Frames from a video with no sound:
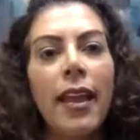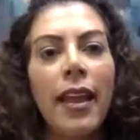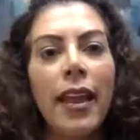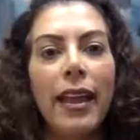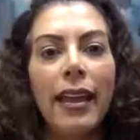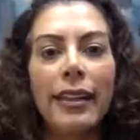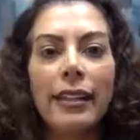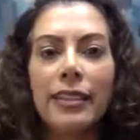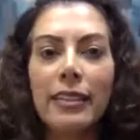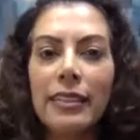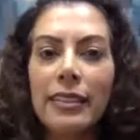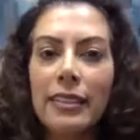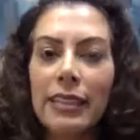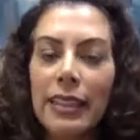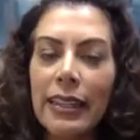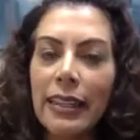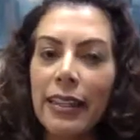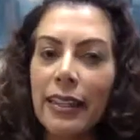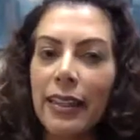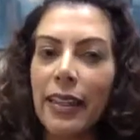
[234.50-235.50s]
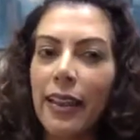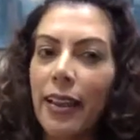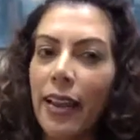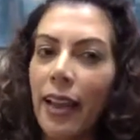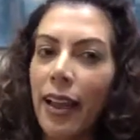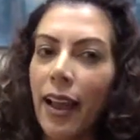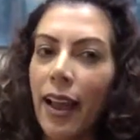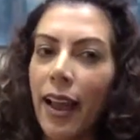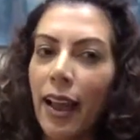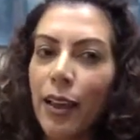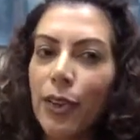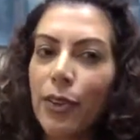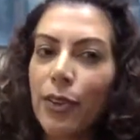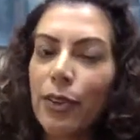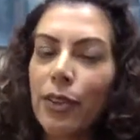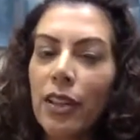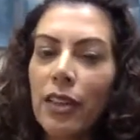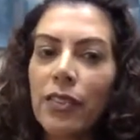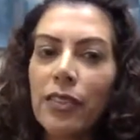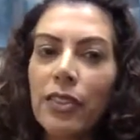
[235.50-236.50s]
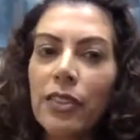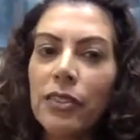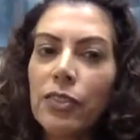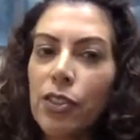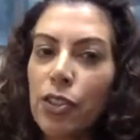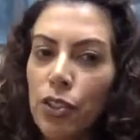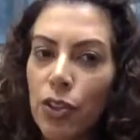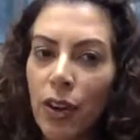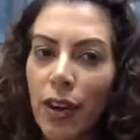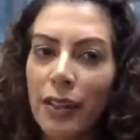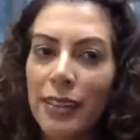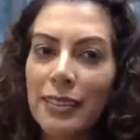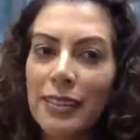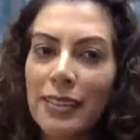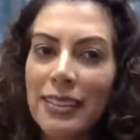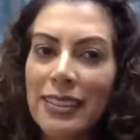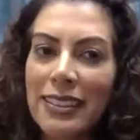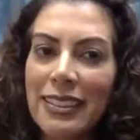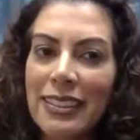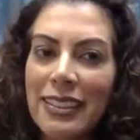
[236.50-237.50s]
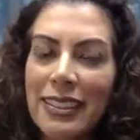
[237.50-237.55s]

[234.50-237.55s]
And see how your level of stress